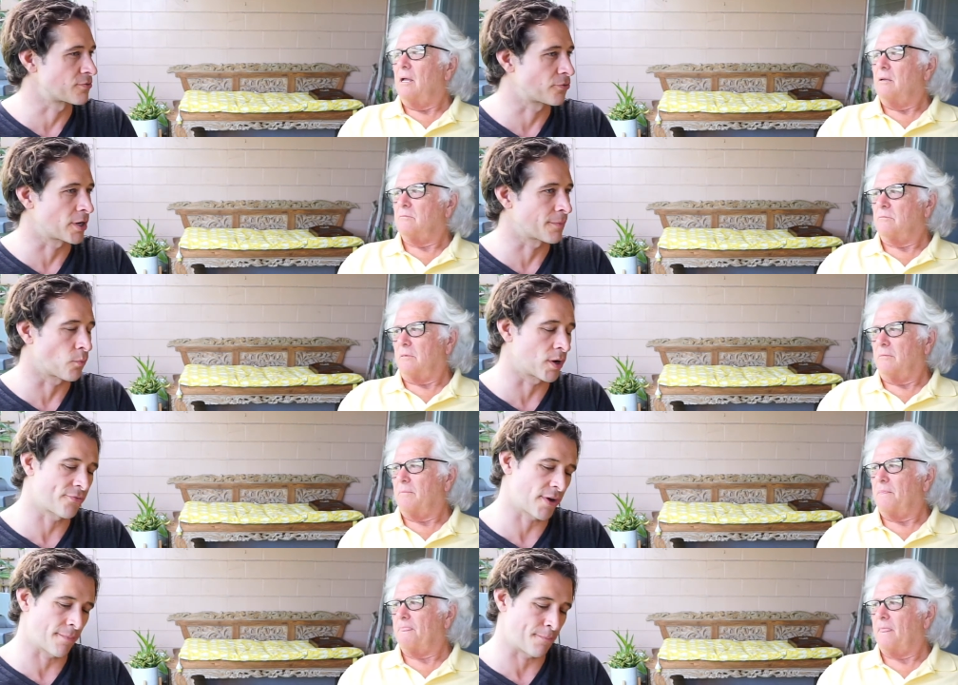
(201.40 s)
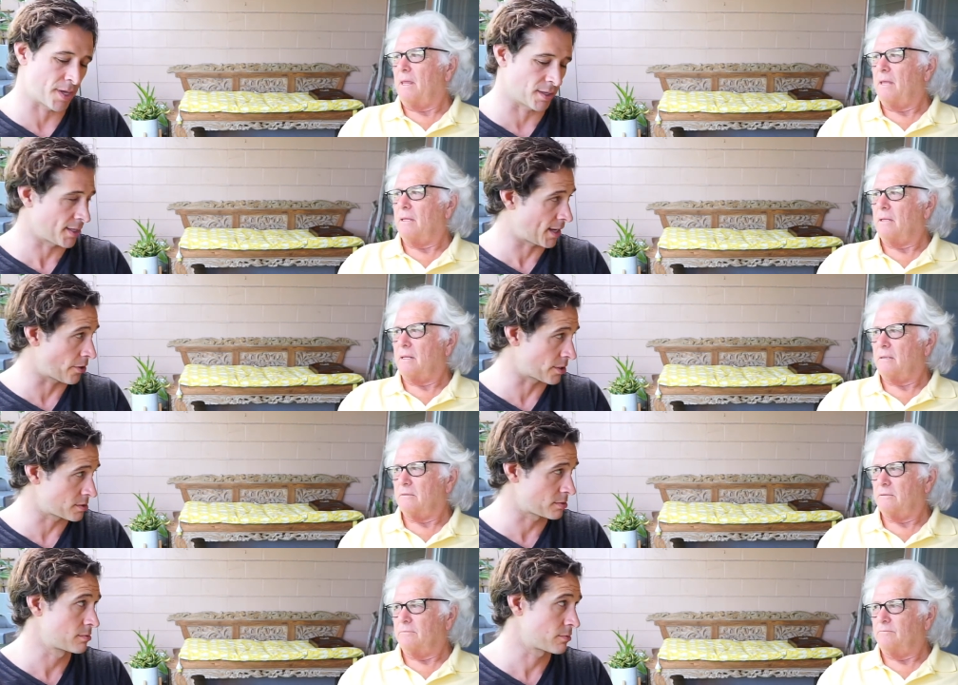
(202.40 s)
Speaker 1: for you: what if I'm peeling
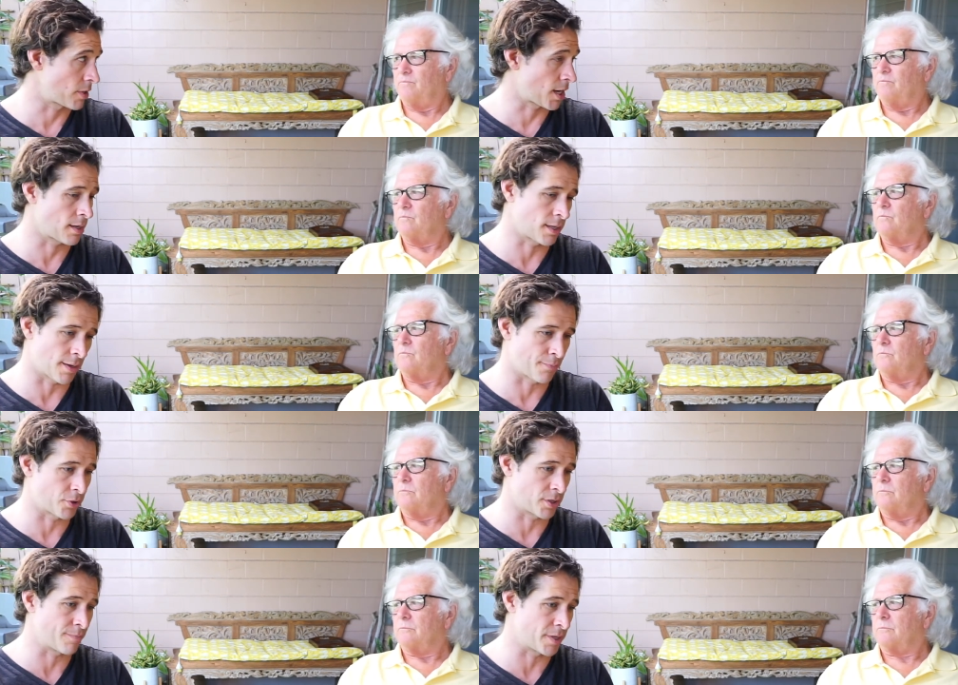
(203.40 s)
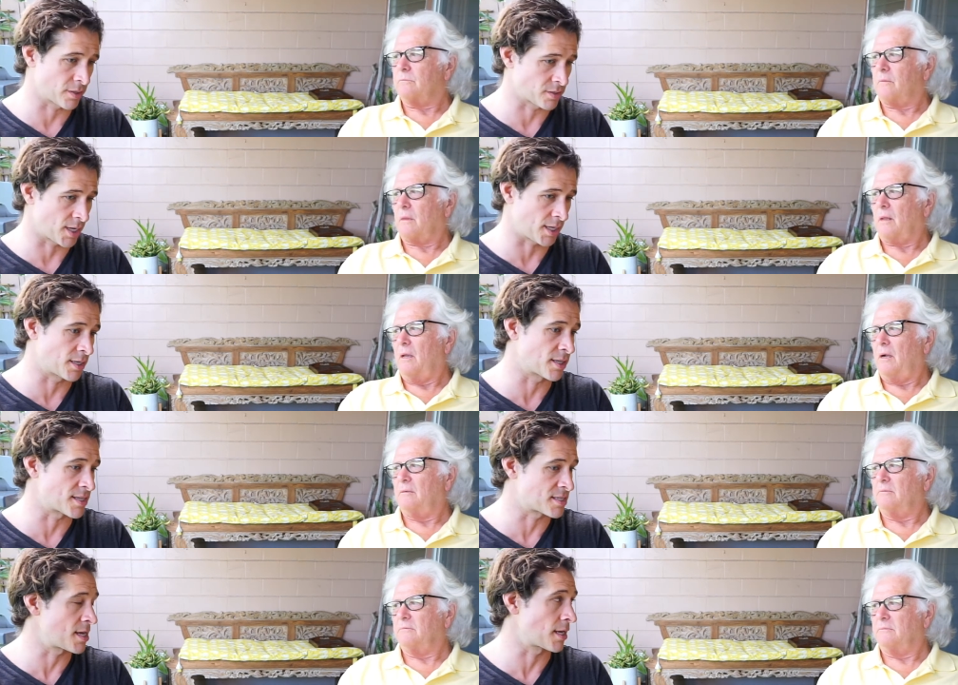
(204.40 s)
carrots, right, and I'm putting the peels like into
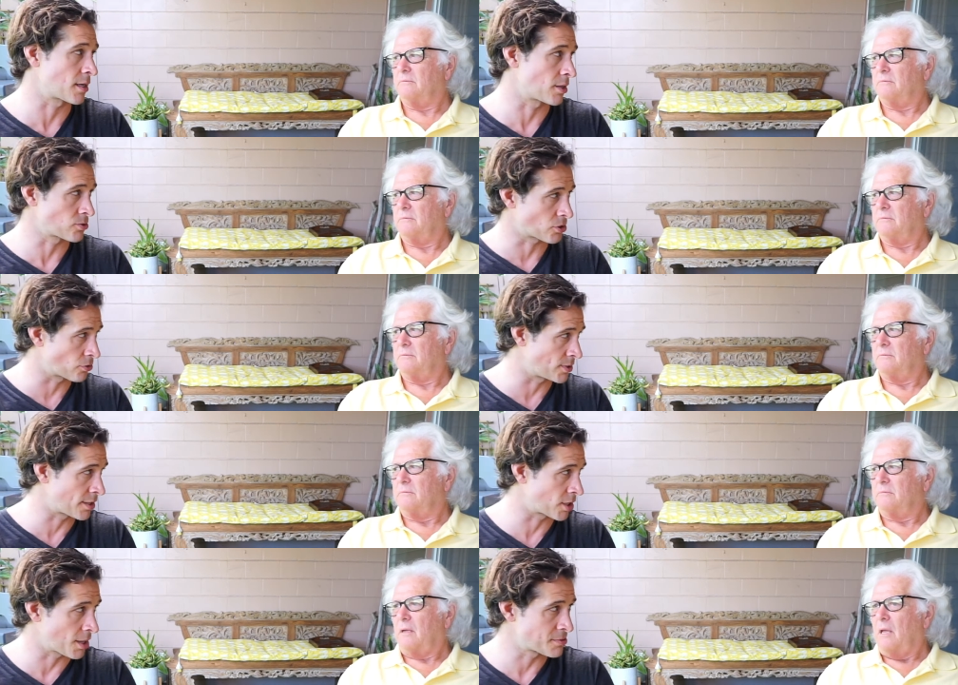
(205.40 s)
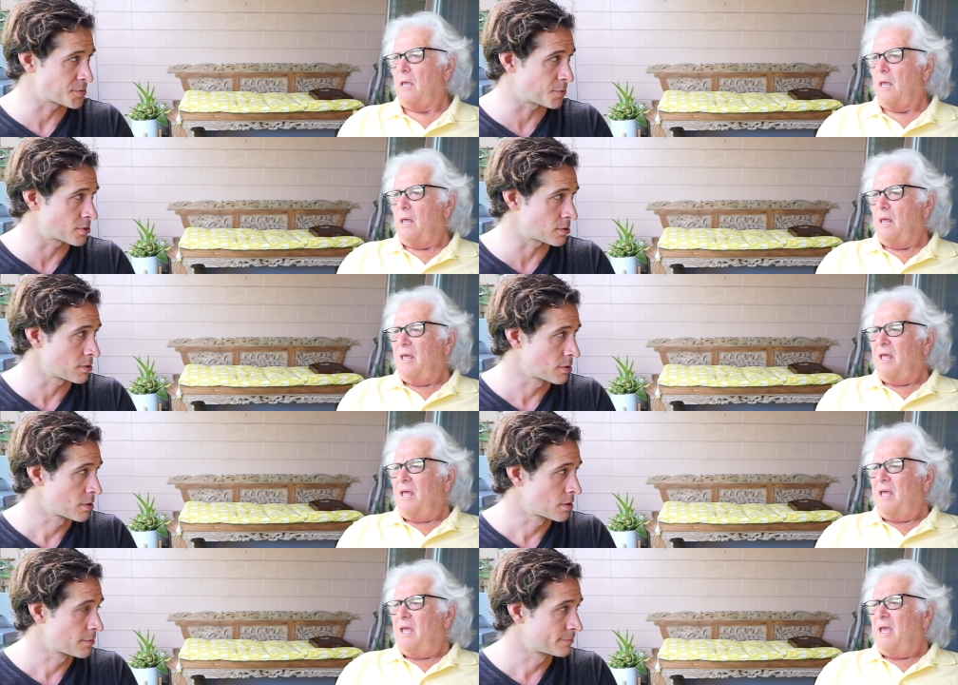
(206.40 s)
the sink? Can those go down the garbage disposal?
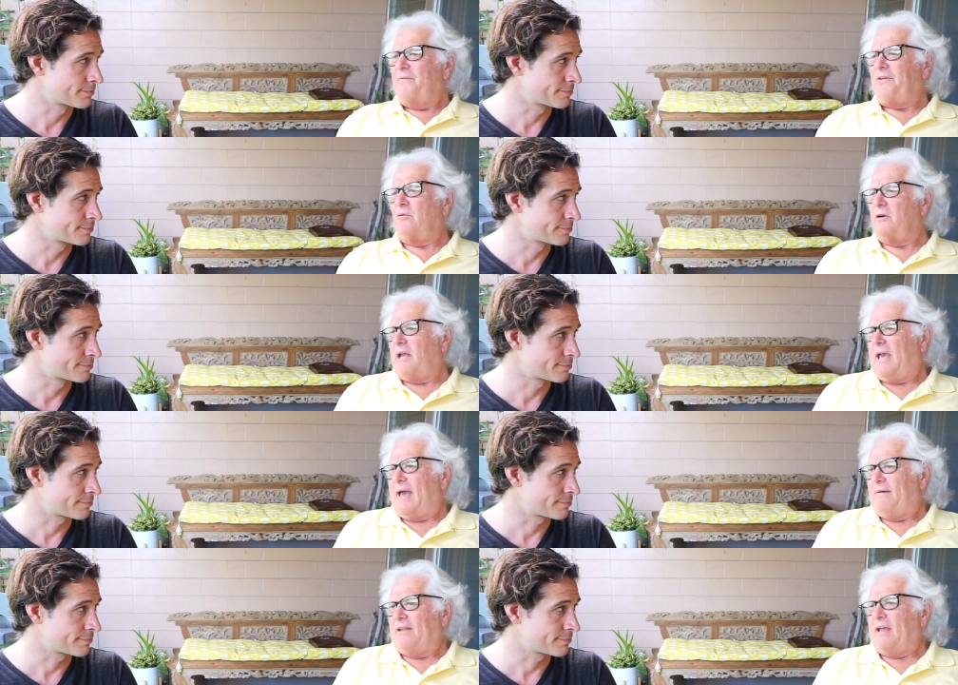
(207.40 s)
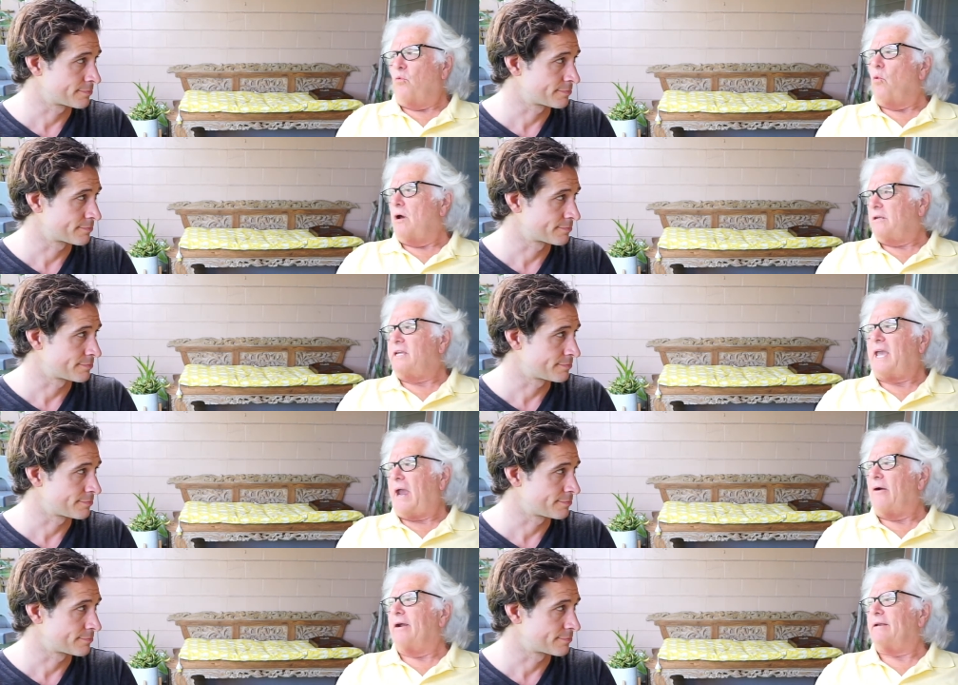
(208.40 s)
Speaker 2: If you were to have like one
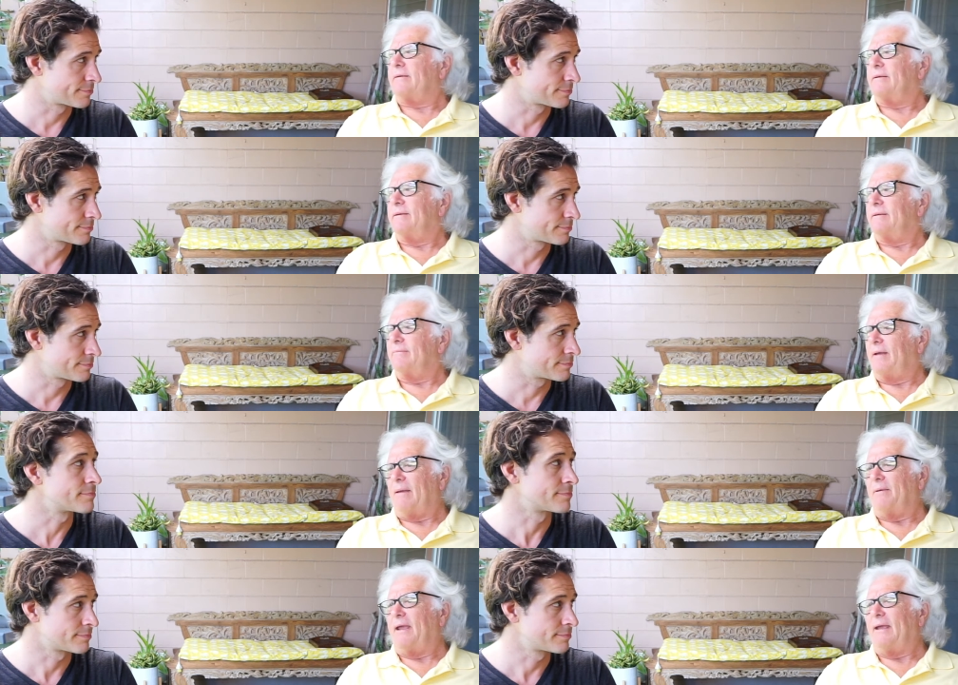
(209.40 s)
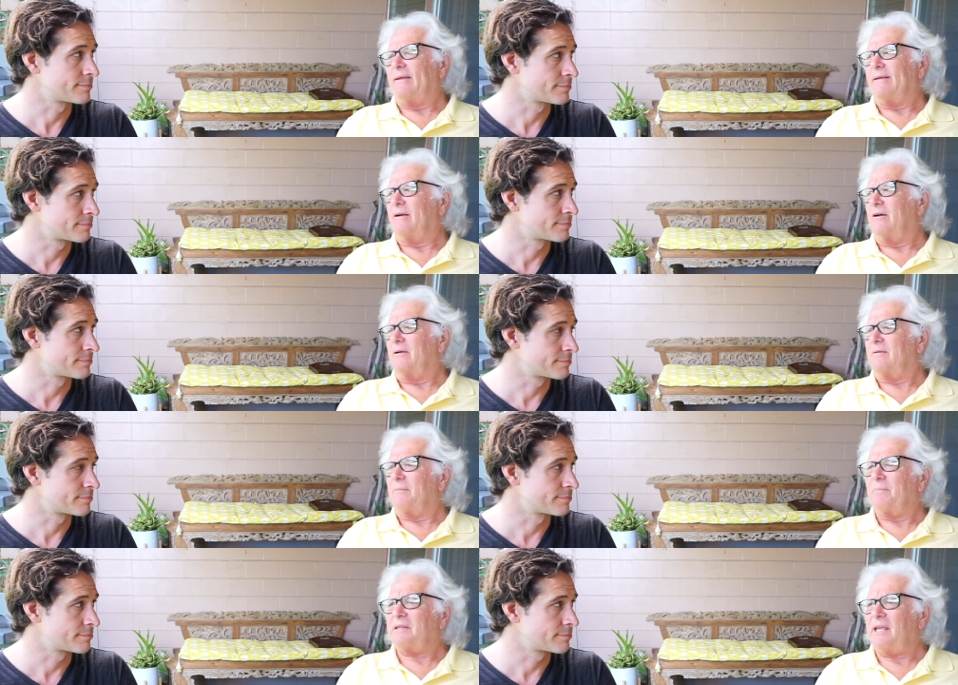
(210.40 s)
carrot. Maybe, you know,
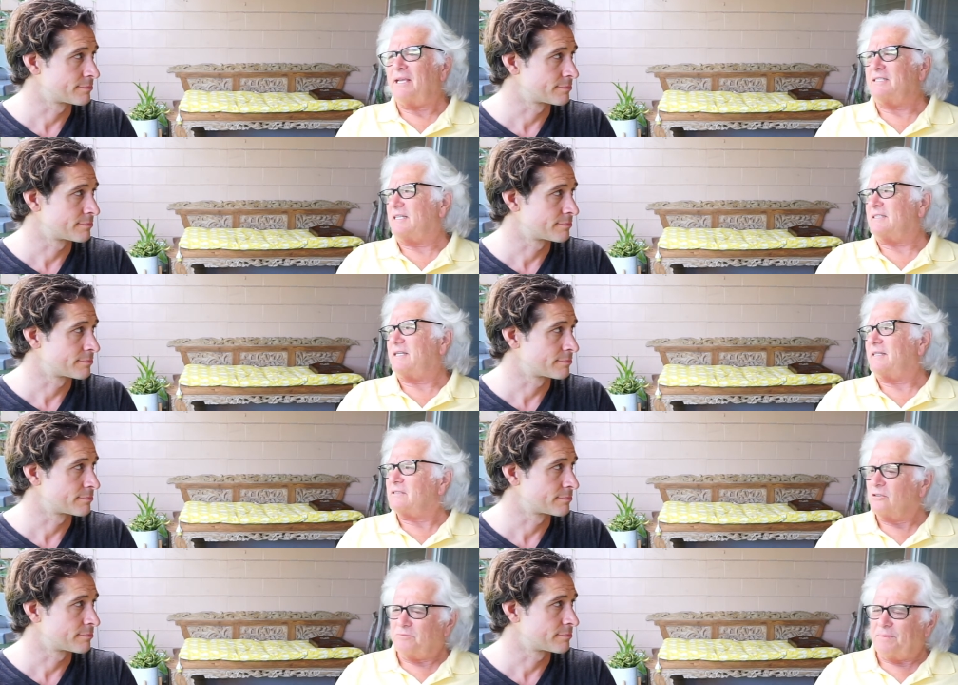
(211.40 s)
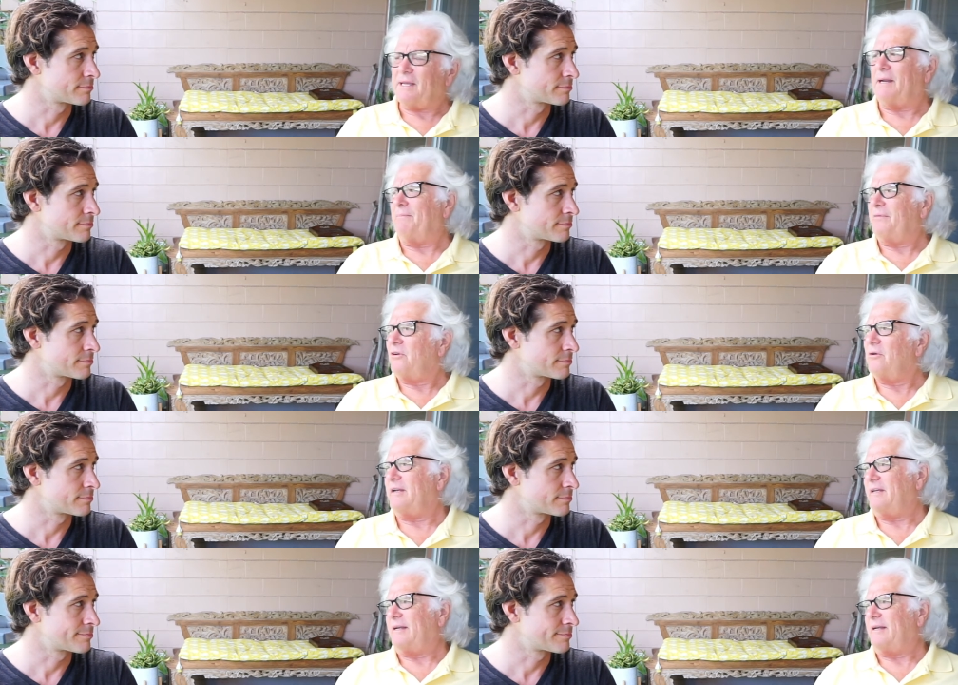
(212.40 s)
but the easiest thing to do, pick it up and throw it in the